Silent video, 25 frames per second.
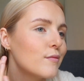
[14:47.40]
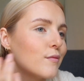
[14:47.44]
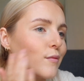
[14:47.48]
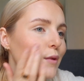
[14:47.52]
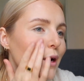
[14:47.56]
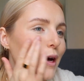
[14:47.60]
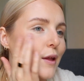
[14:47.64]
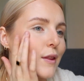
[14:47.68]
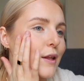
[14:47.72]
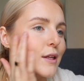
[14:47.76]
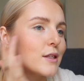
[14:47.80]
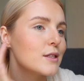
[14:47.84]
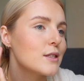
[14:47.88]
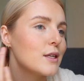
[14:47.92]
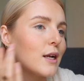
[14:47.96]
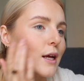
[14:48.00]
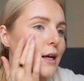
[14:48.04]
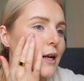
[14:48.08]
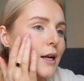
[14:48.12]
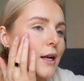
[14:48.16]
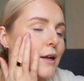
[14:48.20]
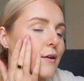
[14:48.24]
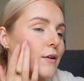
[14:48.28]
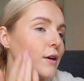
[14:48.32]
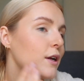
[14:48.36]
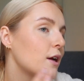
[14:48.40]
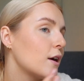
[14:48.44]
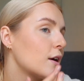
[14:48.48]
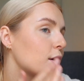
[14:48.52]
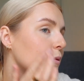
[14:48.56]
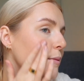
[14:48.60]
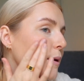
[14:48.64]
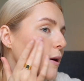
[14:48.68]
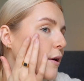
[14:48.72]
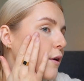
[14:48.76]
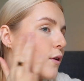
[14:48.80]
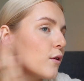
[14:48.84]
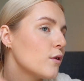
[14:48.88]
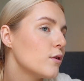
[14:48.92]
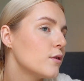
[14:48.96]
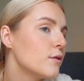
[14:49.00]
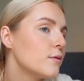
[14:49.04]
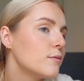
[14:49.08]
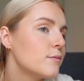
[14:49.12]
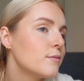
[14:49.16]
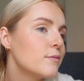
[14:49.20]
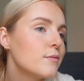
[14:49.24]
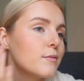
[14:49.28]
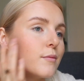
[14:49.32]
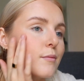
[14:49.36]
wow, that's like literally not come out at all.
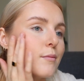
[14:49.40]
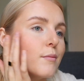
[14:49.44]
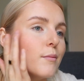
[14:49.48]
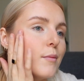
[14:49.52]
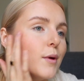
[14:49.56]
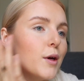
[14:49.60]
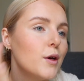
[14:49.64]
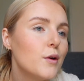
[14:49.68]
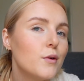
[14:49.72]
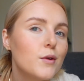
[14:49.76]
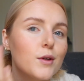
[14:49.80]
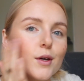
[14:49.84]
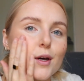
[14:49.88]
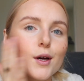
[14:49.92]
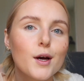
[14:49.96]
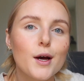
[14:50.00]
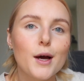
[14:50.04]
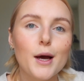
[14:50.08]
Mood.